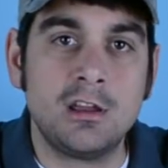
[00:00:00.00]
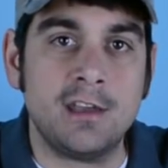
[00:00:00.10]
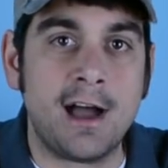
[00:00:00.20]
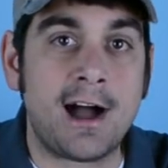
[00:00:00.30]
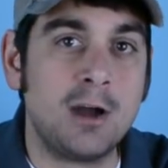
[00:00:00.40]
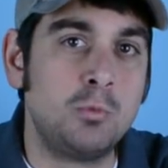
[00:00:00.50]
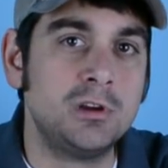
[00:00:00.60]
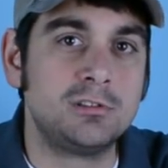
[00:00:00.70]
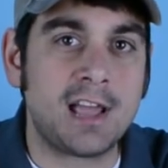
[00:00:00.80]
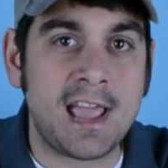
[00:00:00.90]
Now, I
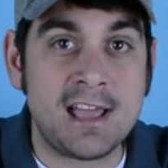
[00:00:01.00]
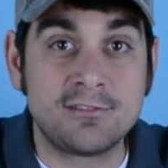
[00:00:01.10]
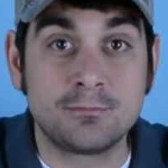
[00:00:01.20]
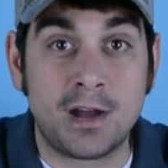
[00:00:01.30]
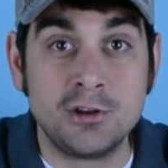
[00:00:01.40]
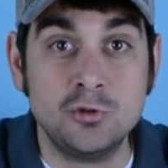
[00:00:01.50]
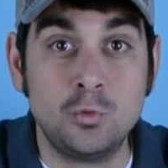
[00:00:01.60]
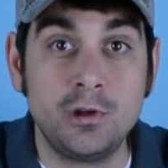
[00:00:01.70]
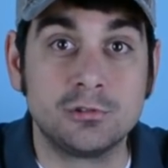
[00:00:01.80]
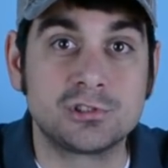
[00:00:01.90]
will have my new
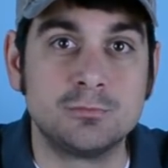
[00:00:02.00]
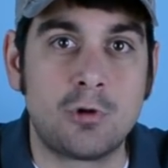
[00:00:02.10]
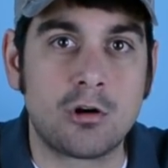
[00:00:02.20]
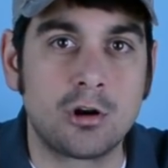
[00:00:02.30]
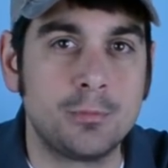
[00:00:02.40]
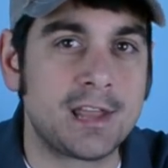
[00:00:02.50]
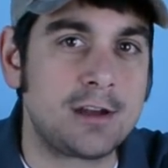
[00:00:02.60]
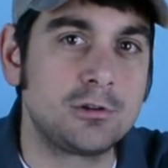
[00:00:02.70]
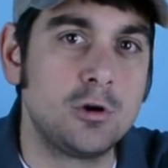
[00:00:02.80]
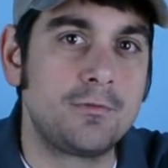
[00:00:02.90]
wheel tomorrow, but I
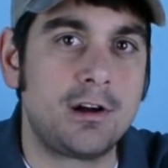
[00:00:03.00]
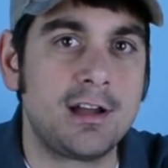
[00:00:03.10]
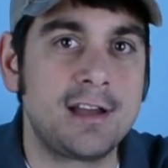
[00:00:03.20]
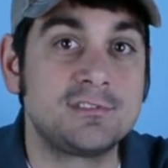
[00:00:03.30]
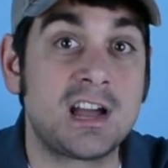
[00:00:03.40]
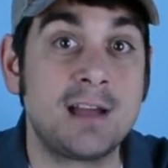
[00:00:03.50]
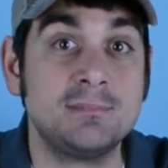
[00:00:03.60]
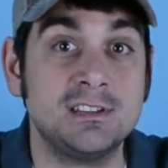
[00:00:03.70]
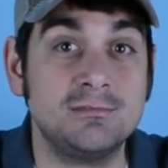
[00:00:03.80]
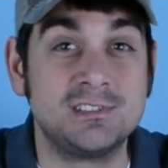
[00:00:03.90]
don't know if I'll have time
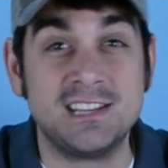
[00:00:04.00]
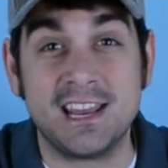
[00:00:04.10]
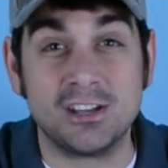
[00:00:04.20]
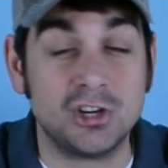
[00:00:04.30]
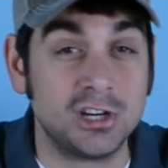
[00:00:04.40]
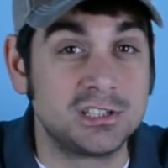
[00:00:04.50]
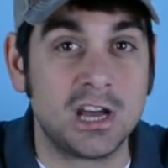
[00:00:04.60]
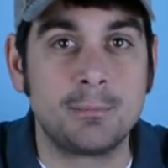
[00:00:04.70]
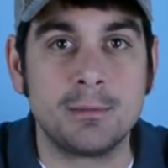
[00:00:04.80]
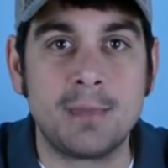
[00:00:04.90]
to get it hooked
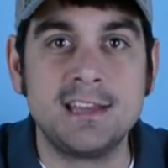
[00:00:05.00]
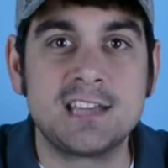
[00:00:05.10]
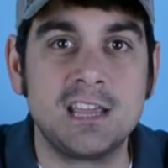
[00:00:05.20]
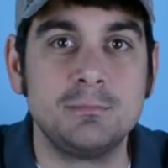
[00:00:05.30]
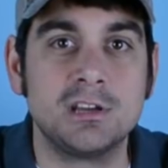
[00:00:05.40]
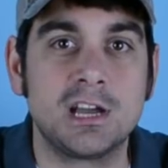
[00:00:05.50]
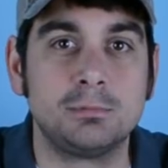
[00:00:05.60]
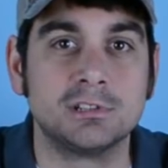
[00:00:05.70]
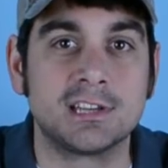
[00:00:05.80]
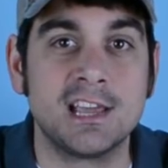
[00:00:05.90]
up. It may take me a
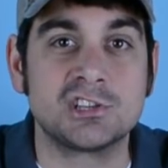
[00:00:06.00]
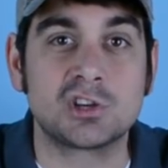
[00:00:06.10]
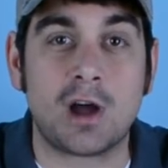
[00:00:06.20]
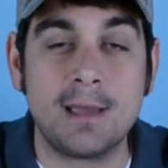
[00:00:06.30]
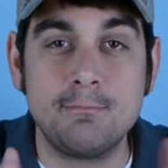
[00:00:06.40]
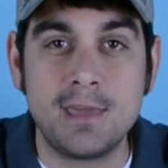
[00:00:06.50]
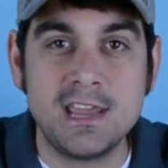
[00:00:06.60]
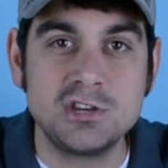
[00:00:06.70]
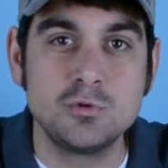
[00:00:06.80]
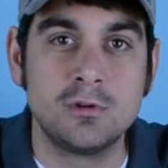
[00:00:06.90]
couple of days, so I
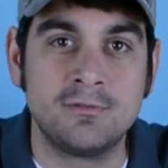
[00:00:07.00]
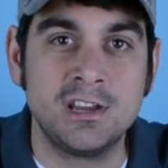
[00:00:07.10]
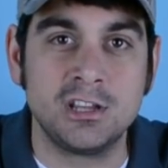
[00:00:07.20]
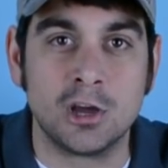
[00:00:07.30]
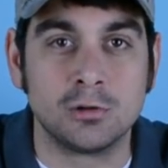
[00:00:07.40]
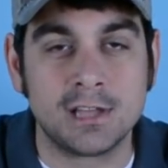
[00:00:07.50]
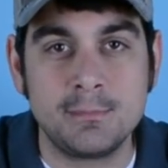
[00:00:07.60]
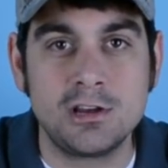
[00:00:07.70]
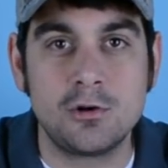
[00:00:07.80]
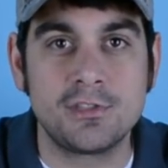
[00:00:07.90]
may do a video. Let
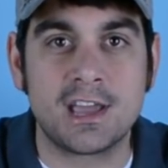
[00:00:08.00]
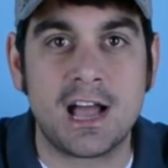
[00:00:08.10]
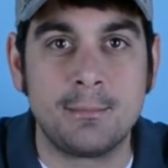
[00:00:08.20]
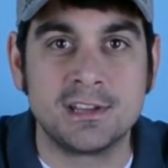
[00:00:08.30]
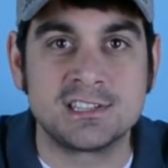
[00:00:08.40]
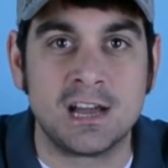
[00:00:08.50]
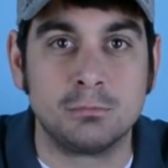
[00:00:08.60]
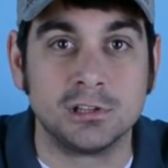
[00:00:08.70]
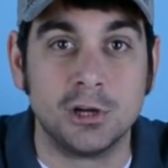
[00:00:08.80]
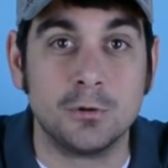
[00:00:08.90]
me know in the comments down
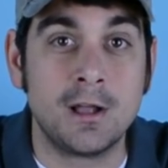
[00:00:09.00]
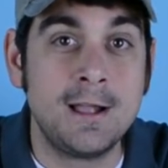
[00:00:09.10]
below.